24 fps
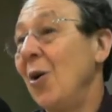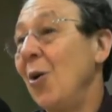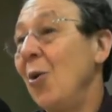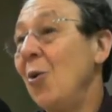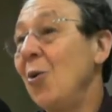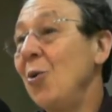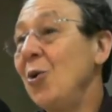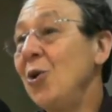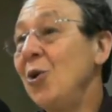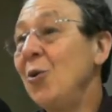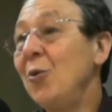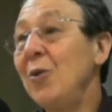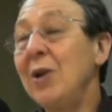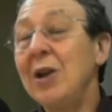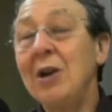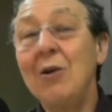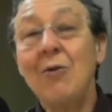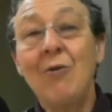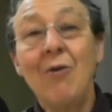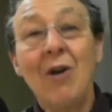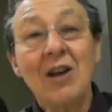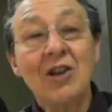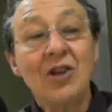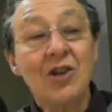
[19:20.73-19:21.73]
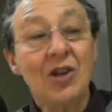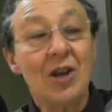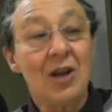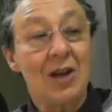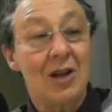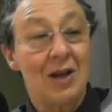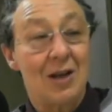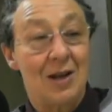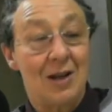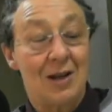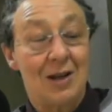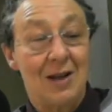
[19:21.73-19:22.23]
or you were in
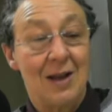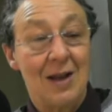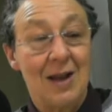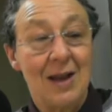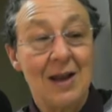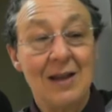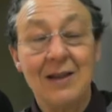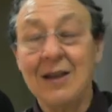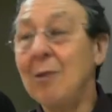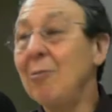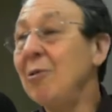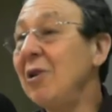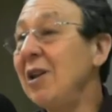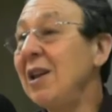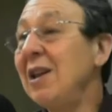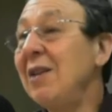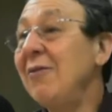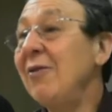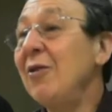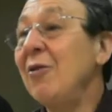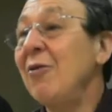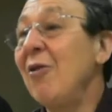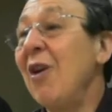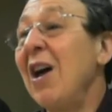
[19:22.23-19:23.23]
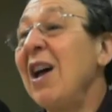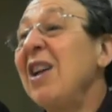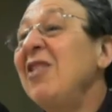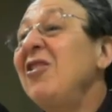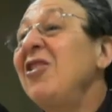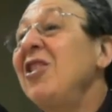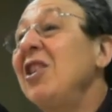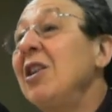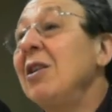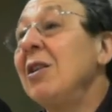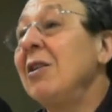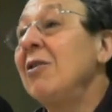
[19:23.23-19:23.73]
Russia and they were even
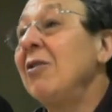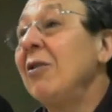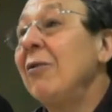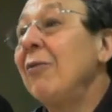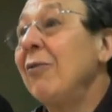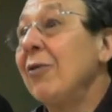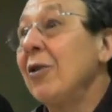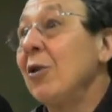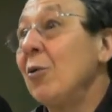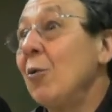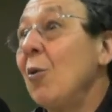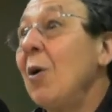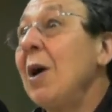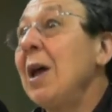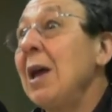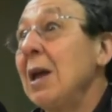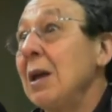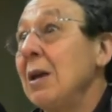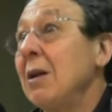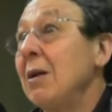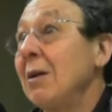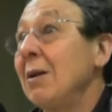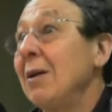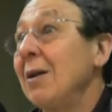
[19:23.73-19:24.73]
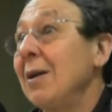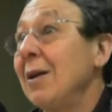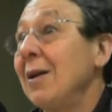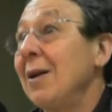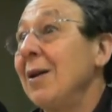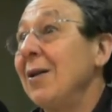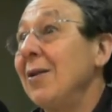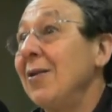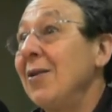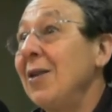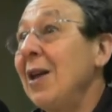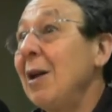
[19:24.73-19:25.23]
writing in a different way,
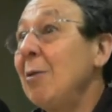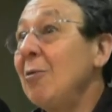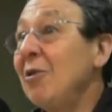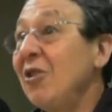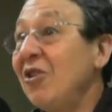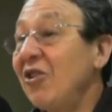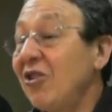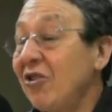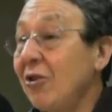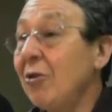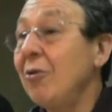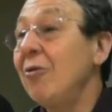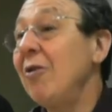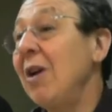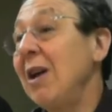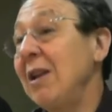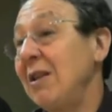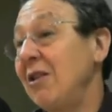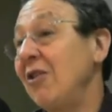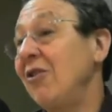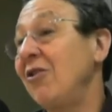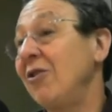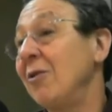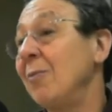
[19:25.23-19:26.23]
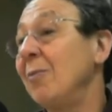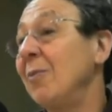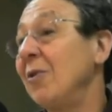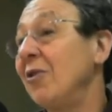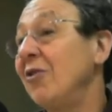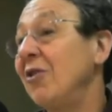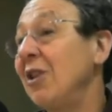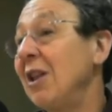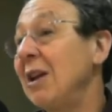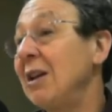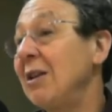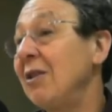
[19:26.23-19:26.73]
they would still write the
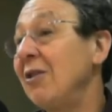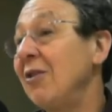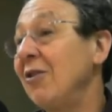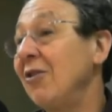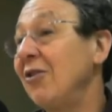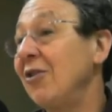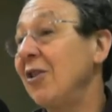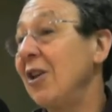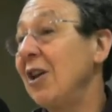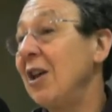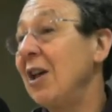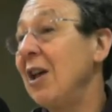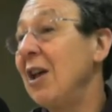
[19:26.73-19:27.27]
symbols like this.